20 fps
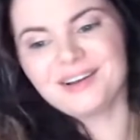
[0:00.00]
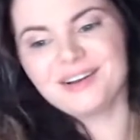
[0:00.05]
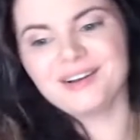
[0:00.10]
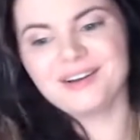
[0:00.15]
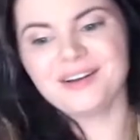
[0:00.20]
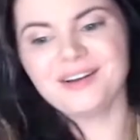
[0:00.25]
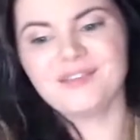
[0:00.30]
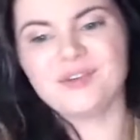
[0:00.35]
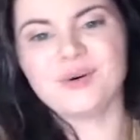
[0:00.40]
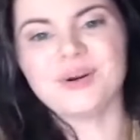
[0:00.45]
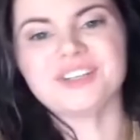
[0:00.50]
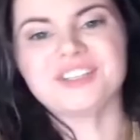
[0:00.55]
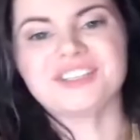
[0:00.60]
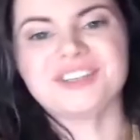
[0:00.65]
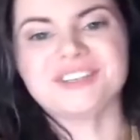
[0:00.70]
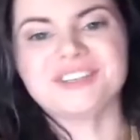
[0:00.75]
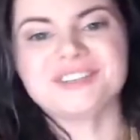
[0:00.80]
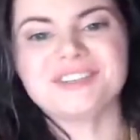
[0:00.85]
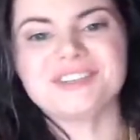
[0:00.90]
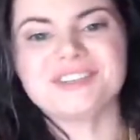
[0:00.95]
of
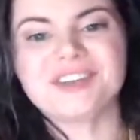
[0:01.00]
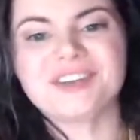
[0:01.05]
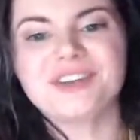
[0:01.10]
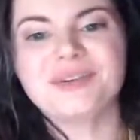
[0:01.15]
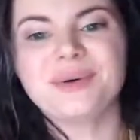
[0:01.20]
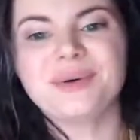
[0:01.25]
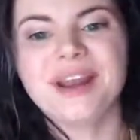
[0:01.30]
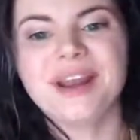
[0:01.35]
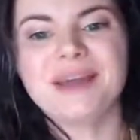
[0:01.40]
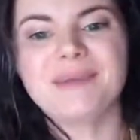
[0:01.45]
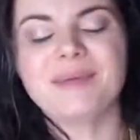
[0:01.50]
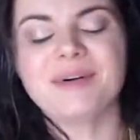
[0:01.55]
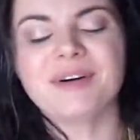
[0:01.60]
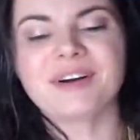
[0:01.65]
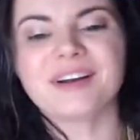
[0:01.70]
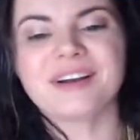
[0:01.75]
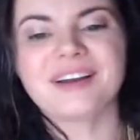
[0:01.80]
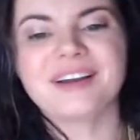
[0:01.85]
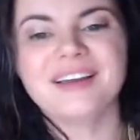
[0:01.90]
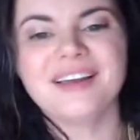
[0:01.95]
questions. It's a Q&A
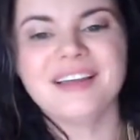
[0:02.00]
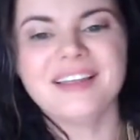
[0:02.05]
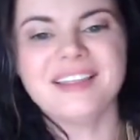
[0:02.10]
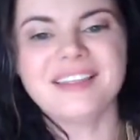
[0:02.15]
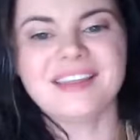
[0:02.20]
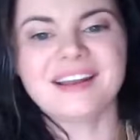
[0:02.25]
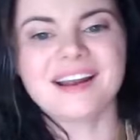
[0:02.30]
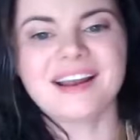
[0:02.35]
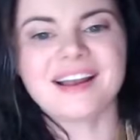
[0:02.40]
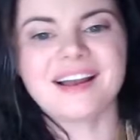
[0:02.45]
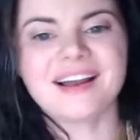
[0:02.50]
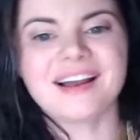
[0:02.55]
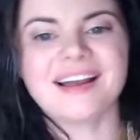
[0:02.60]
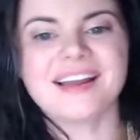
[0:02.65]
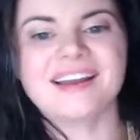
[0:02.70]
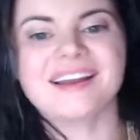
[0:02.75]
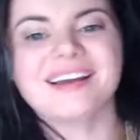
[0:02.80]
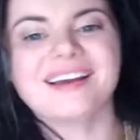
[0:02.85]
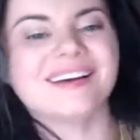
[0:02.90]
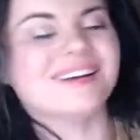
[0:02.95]
book that I
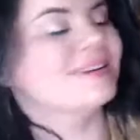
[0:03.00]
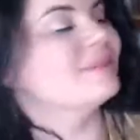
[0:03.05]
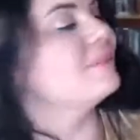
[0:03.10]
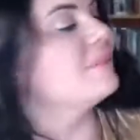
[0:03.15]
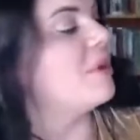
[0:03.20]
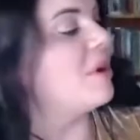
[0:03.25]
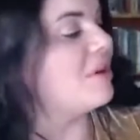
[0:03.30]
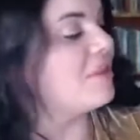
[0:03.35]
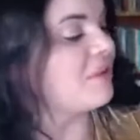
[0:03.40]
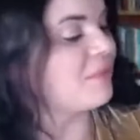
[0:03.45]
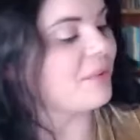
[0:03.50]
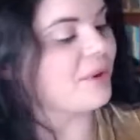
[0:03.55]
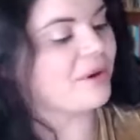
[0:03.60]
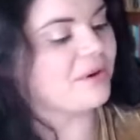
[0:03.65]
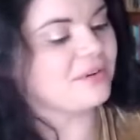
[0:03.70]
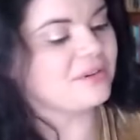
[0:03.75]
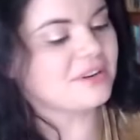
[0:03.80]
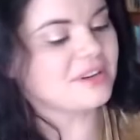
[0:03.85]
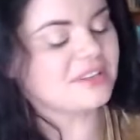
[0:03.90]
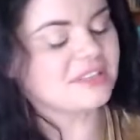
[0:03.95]
got on the
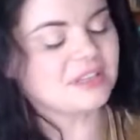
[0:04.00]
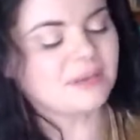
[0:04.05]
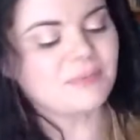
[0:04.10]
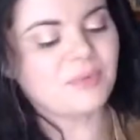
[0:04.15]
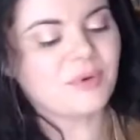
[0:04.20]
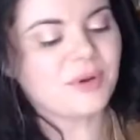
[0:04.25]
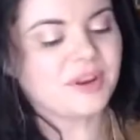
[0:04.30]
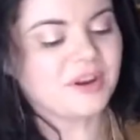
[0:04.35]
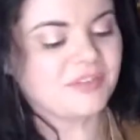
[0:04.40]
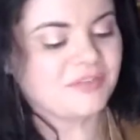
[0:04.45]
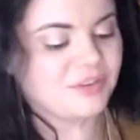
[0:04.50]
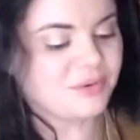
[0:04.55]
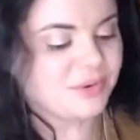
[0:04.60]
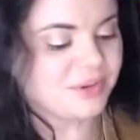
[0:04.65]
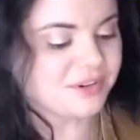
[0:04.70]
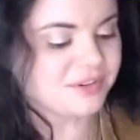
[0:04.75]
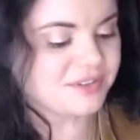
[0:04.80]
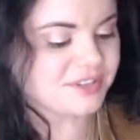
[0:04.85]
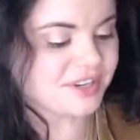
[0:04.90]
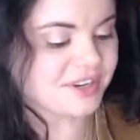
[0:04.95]
road at some point a few
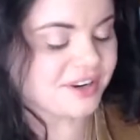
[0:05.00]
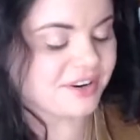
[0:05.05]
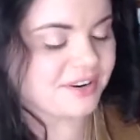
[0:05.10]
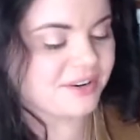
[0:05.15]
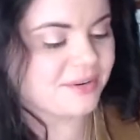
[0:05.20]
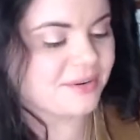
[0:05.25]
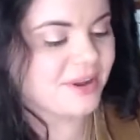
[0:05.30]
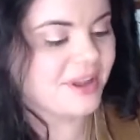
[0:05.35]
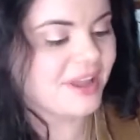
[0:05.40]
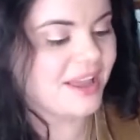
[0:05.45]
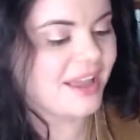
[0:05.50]
years ago.